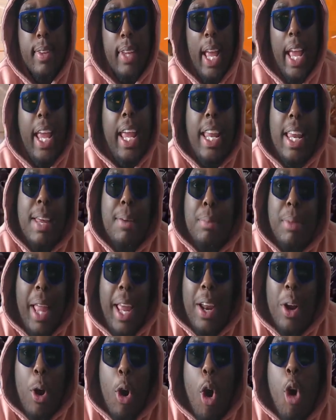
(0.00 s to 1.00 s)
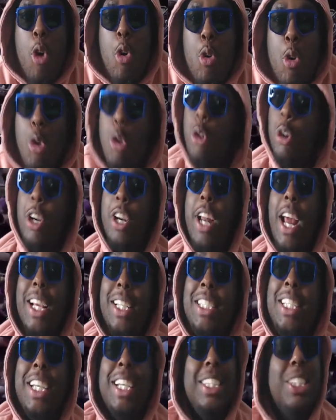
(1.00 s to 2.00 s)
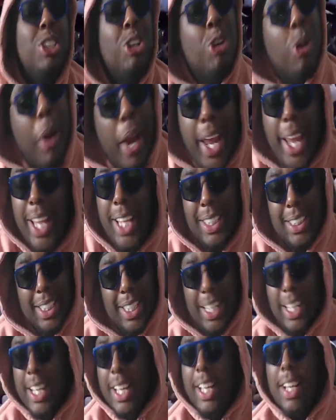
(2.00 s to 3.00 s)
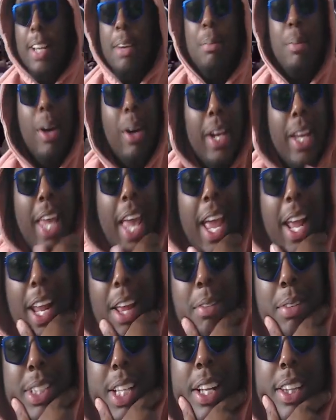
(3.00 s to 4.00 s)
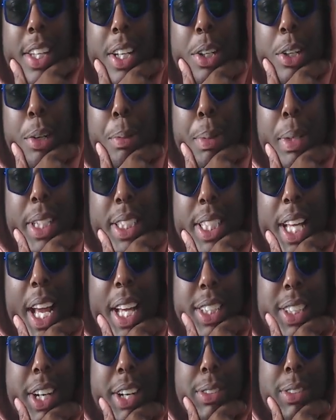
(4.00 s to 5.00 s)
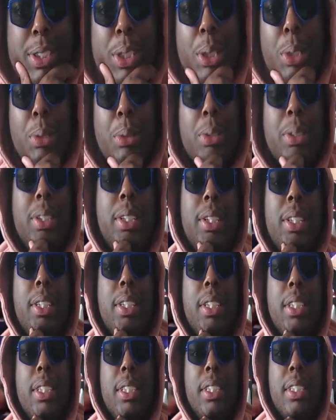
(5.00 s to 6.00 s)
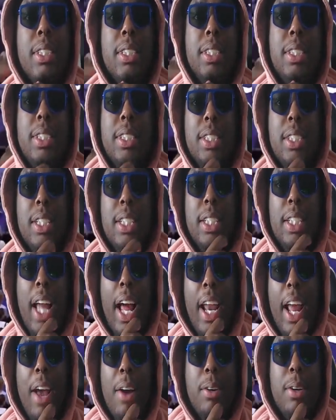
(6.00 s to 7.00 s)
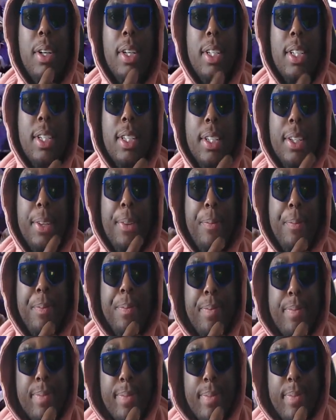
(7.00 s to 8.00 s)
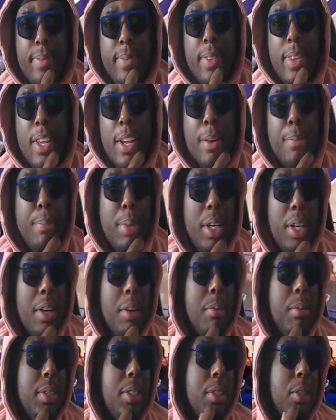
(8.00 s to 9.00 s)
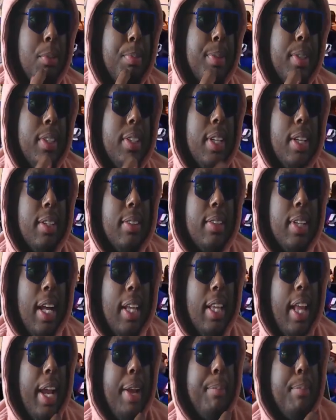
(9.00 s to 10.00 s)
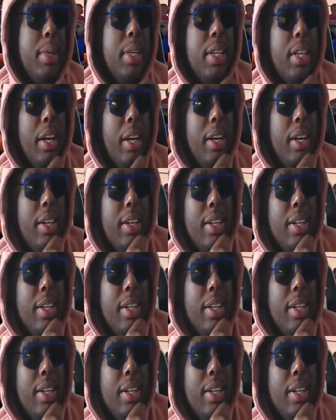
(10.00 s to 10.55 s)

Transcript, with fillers: And he didn't play the whole quarter. That shit's crazy. Bro, K D was out there hooping his ass off too. Not out. Booker was hooping. I like Booker.